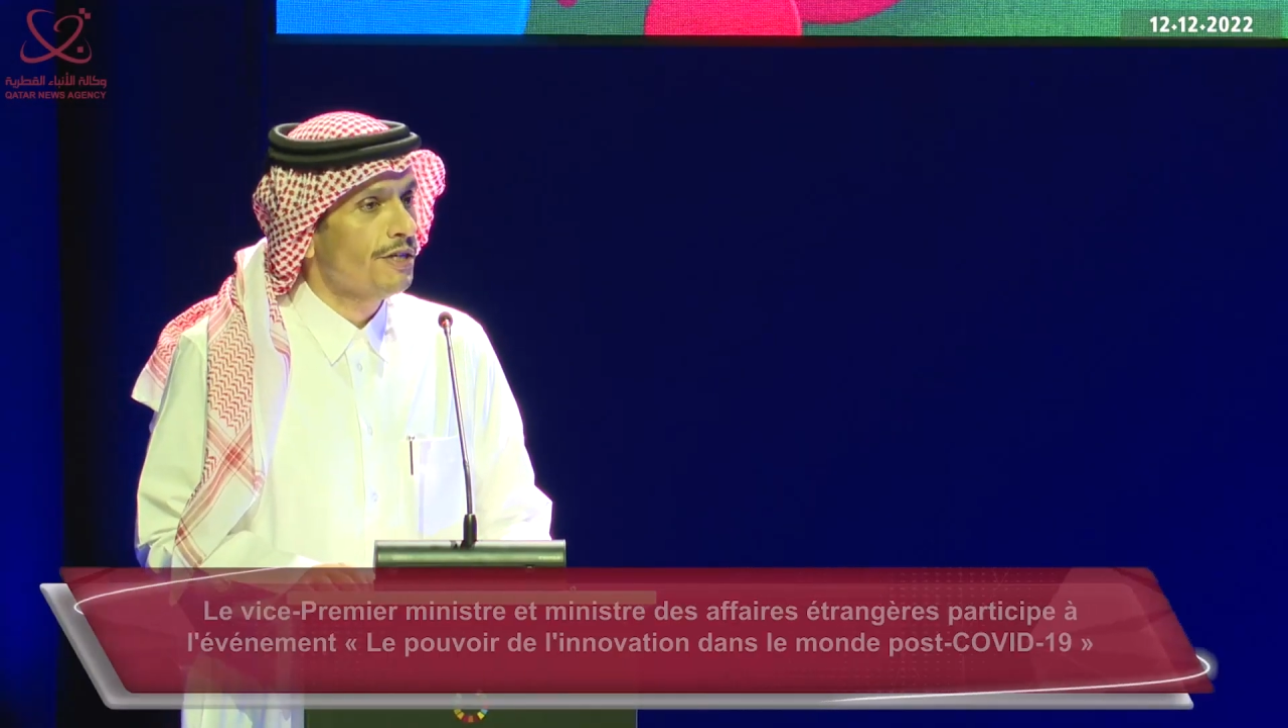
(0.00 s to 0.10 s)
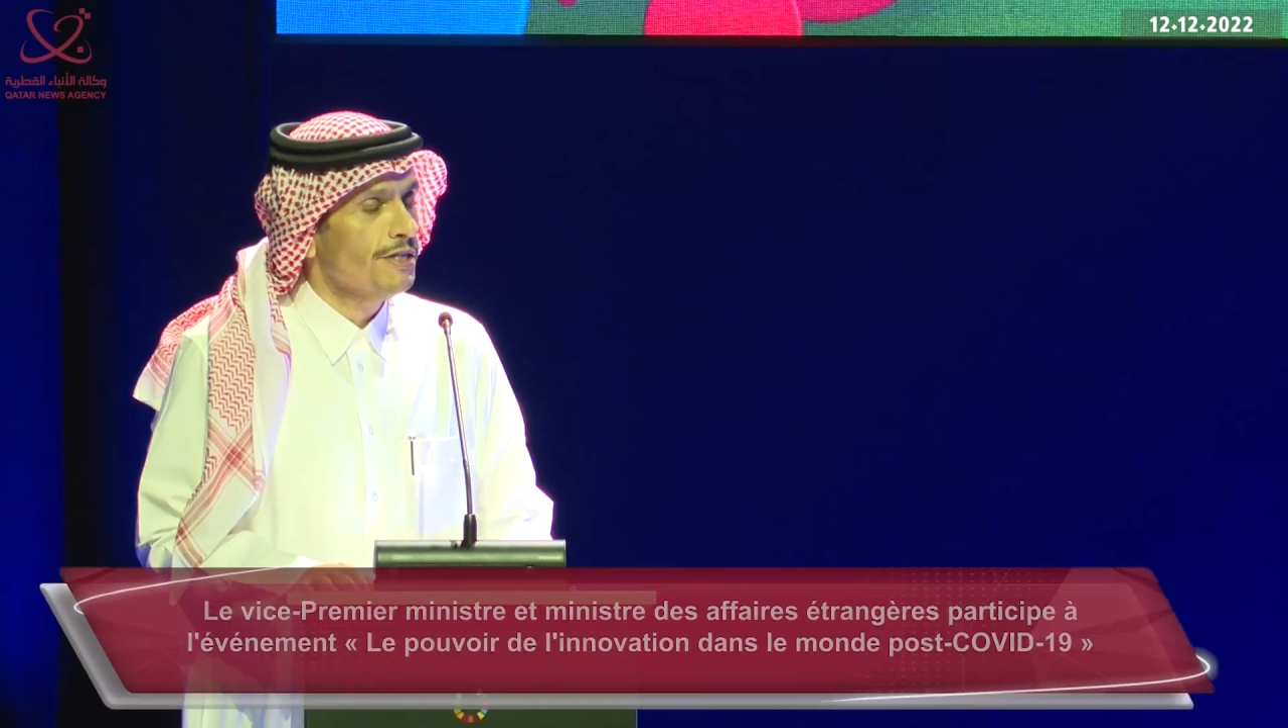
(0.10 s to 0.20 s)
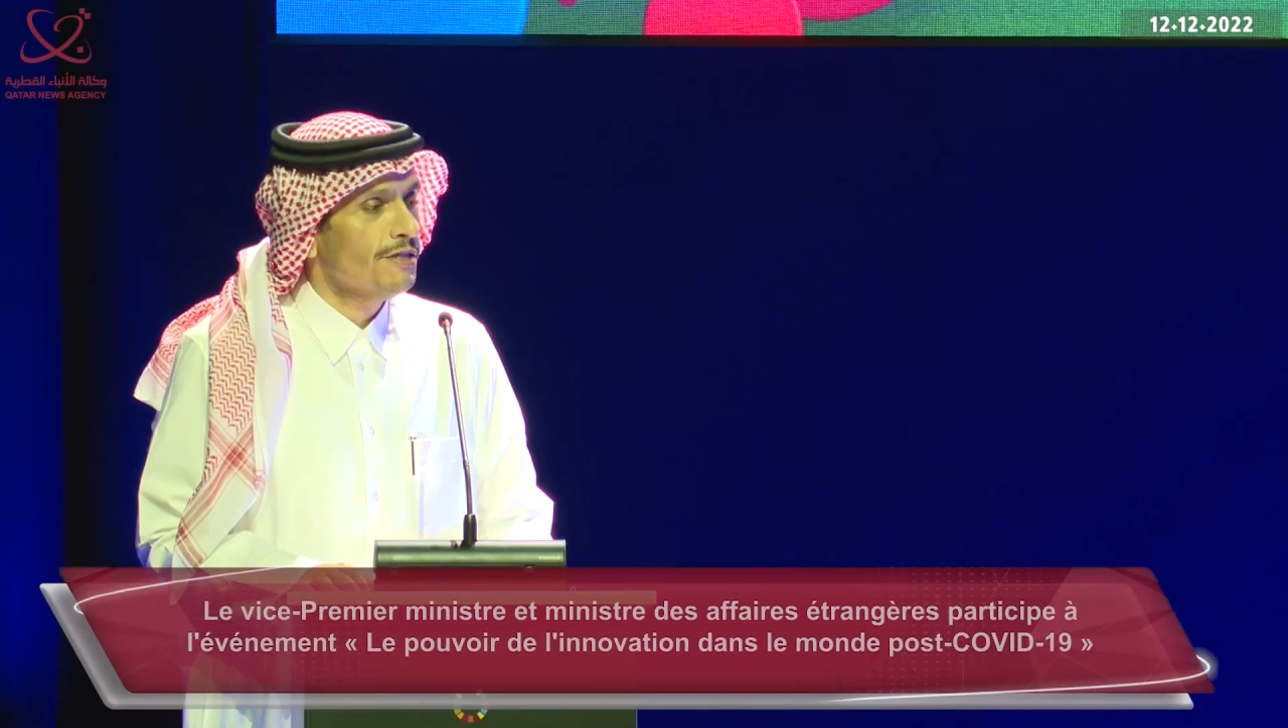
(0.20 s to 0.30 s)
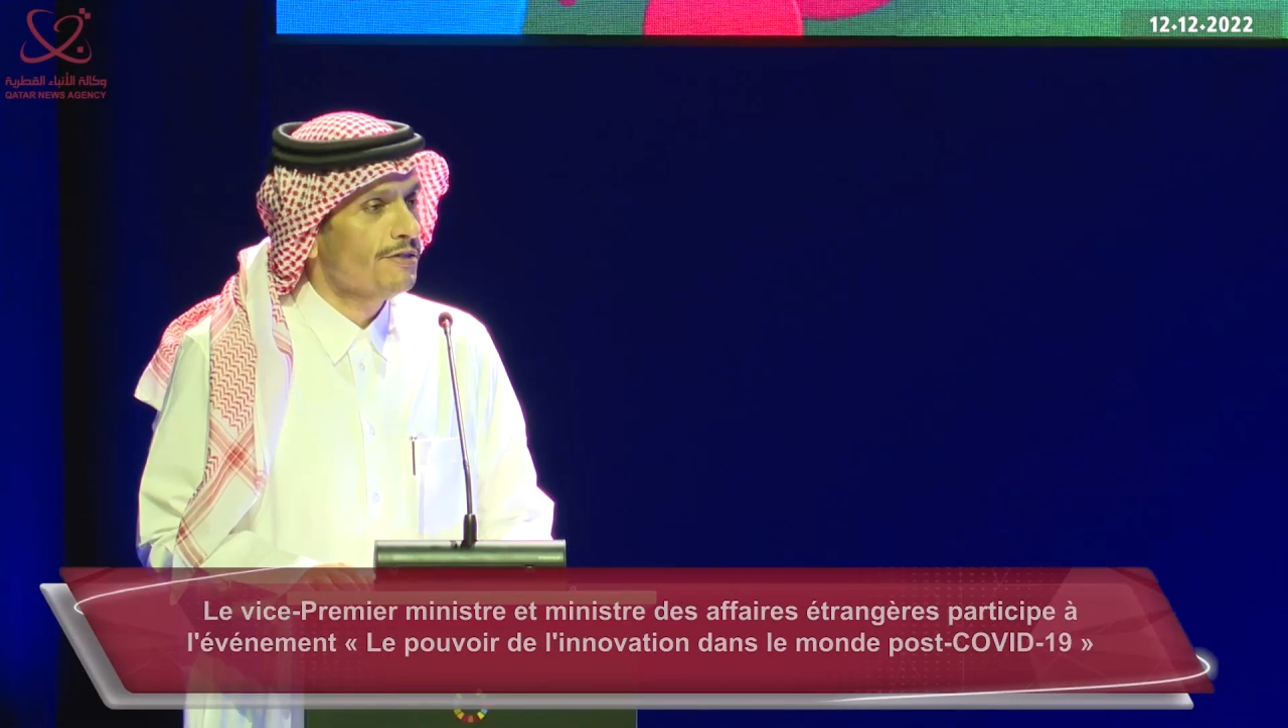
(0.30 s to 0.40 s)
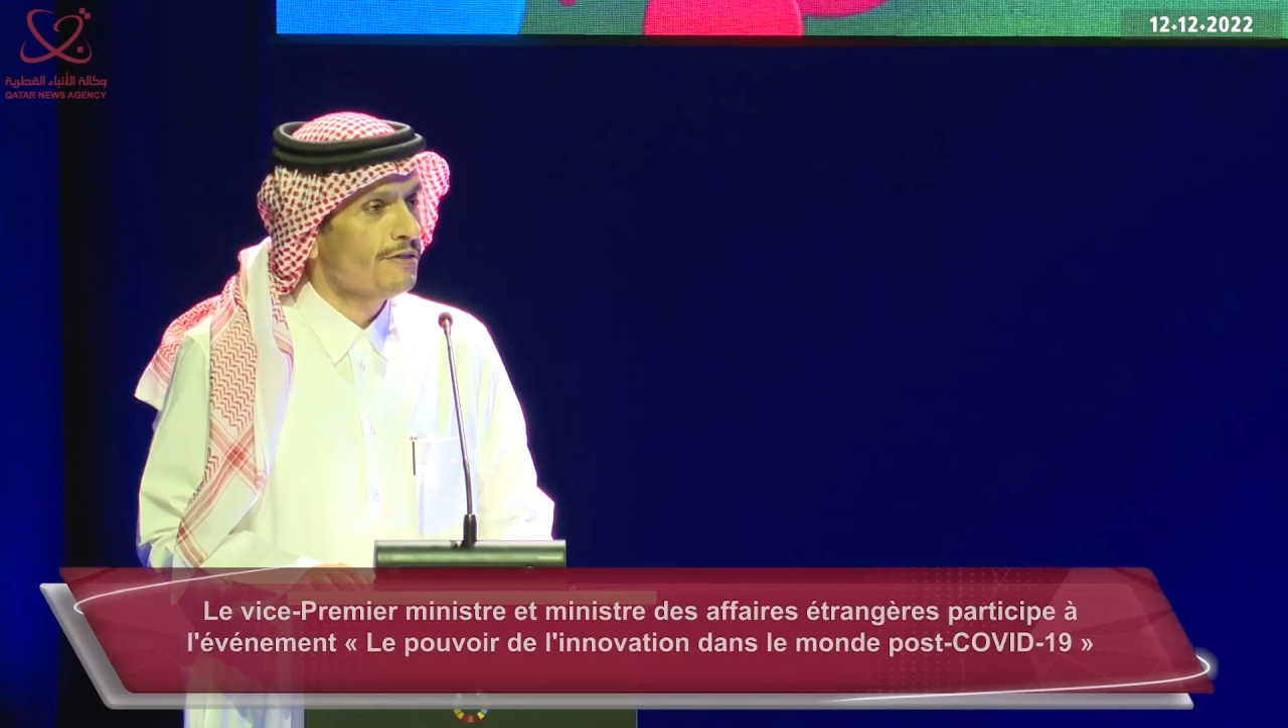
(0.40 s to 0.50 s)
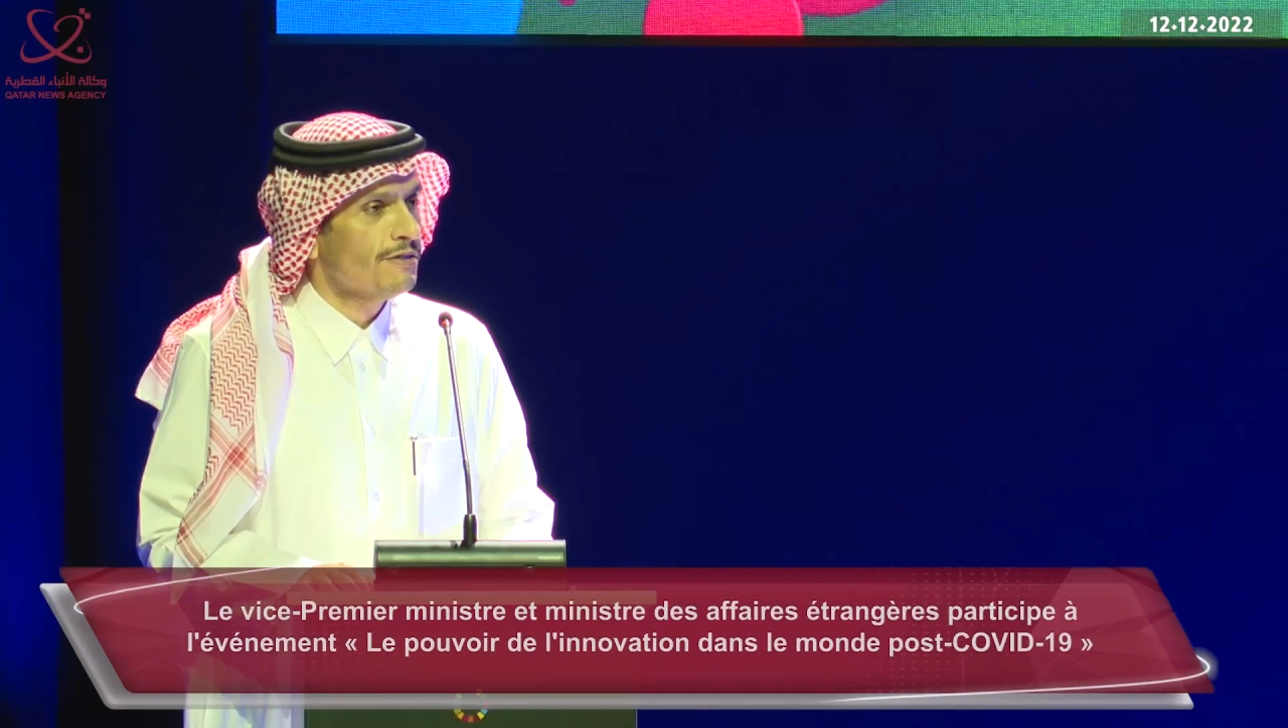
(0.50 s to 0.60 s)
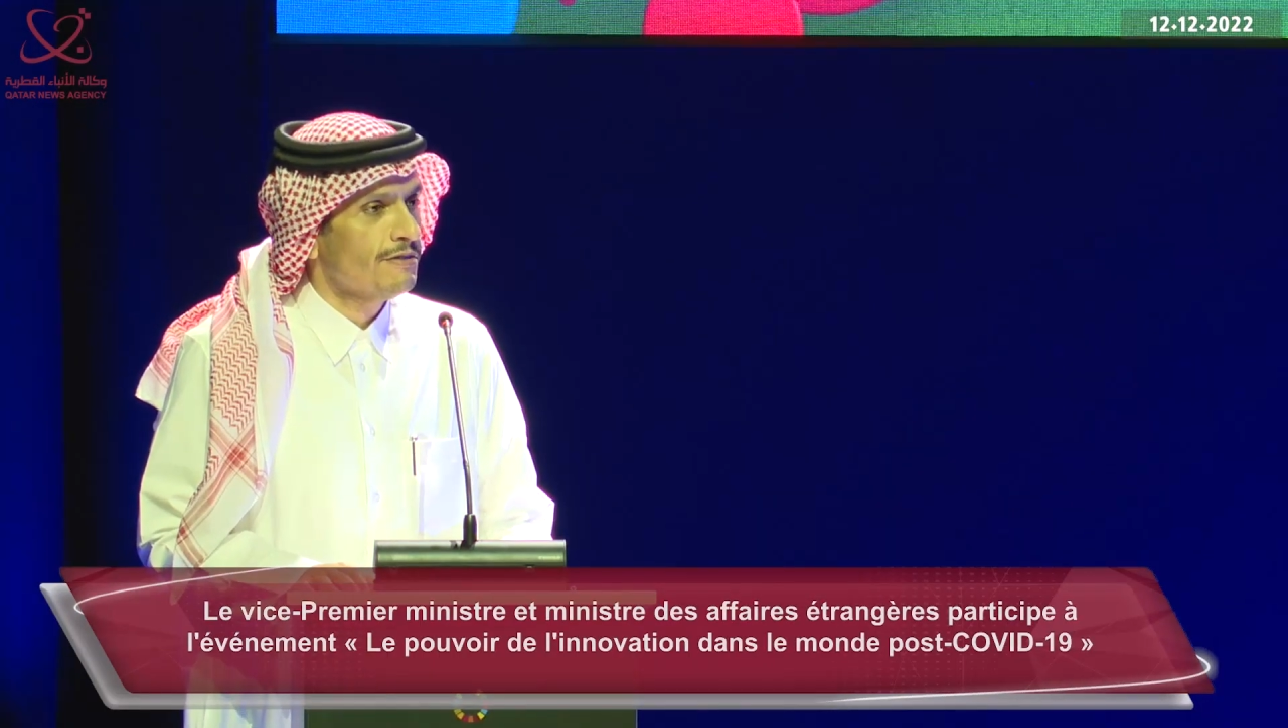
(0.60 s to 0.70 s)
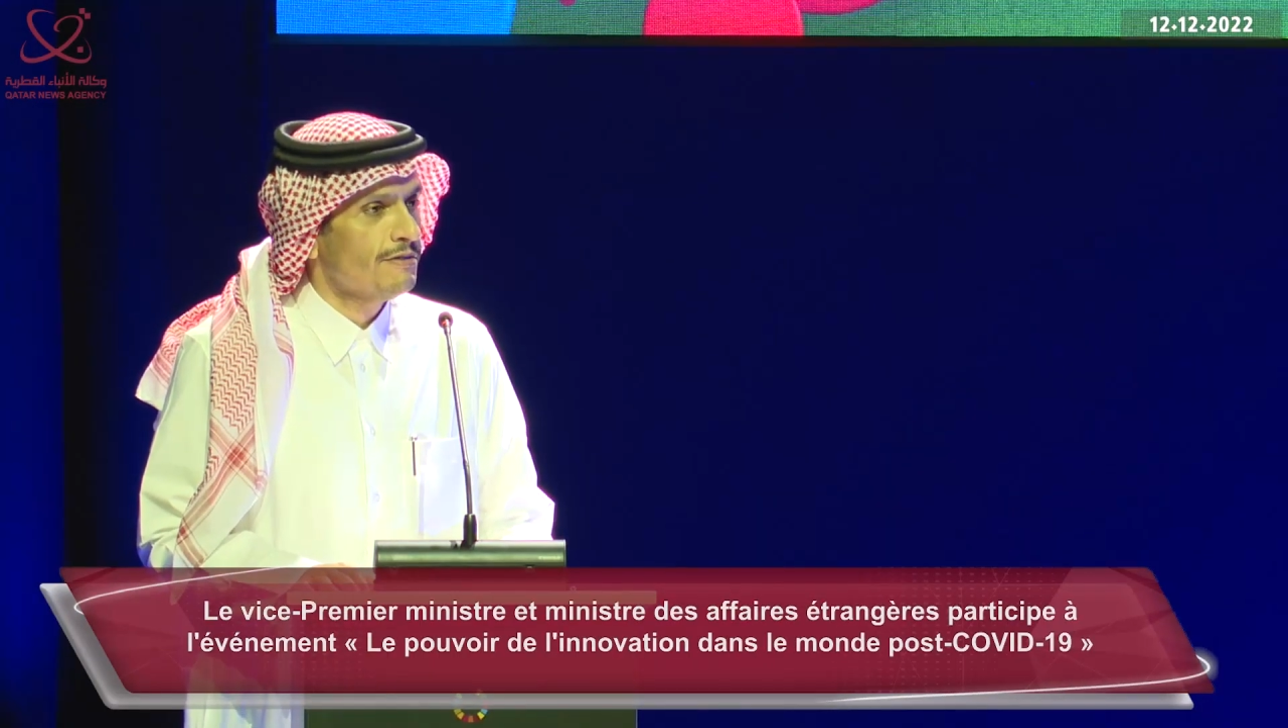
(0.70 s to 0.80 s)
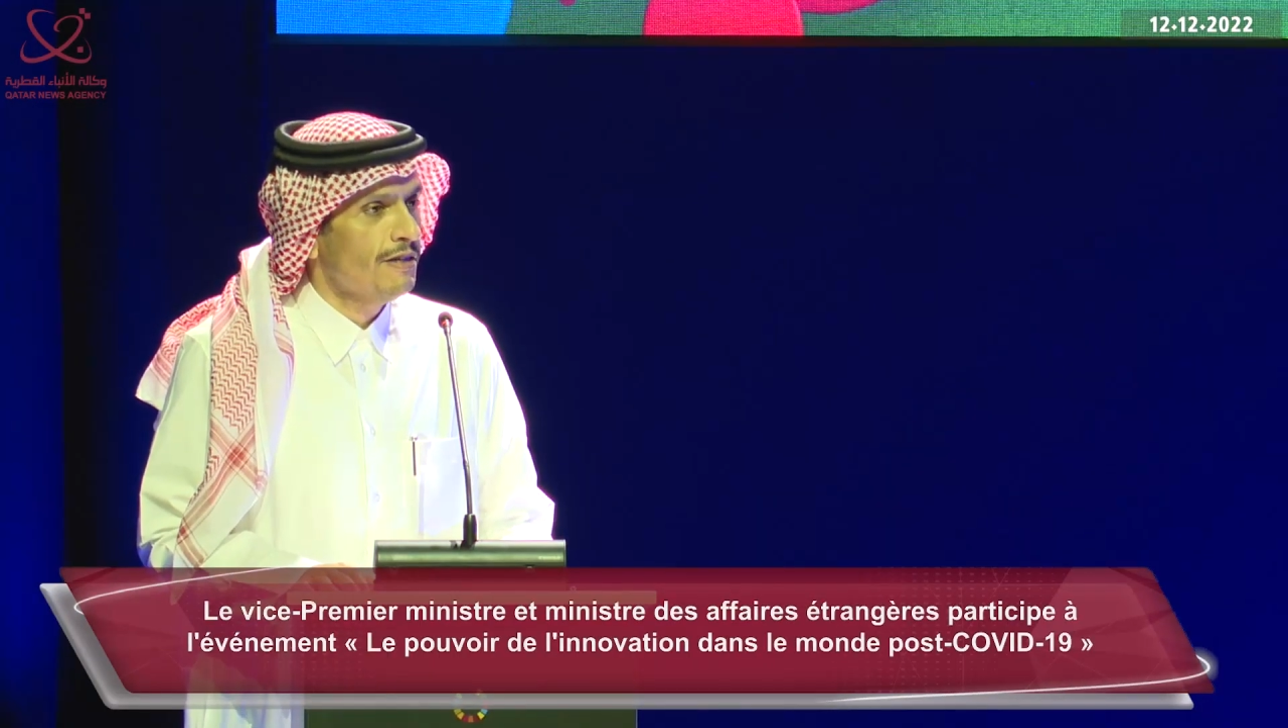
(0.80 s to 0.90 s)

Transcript: guests,